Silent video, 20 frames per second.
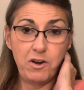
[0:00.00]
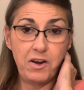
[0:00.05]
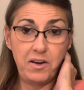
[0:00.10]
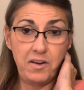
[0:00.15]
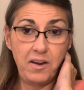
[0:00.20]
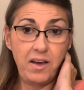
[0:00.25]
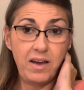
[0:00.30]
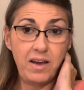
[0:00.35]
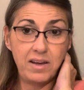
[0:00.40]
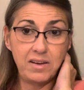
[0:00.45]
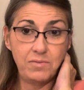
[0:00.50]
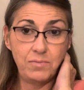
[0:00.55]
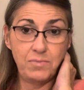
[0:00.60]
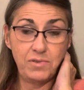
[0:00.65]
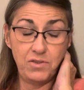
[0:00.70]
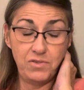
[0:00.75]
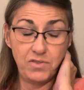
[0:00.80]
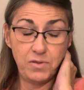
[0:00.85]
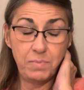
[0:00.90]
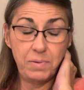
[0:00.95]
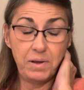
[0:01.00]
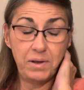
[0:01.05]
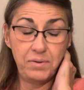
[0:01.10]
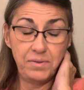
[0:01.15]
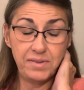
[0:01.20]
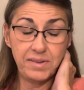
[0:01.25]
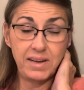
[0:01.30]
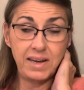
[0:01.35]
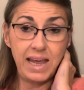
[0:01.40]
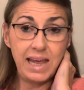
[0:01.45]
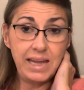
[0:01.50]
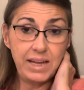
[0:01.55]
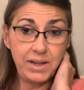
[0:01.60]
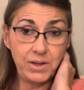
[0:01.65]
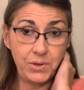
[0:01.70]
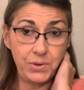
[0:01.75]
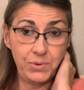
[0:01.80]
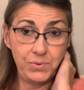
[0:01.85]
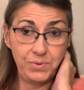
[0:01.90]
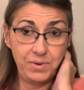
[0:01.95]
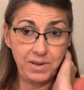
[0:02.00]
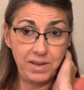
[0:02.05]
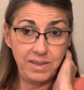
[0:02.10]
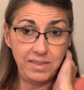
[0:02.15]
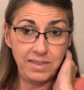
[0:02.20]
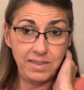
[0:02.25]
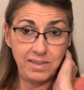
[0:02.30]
Anand used to post on 8kun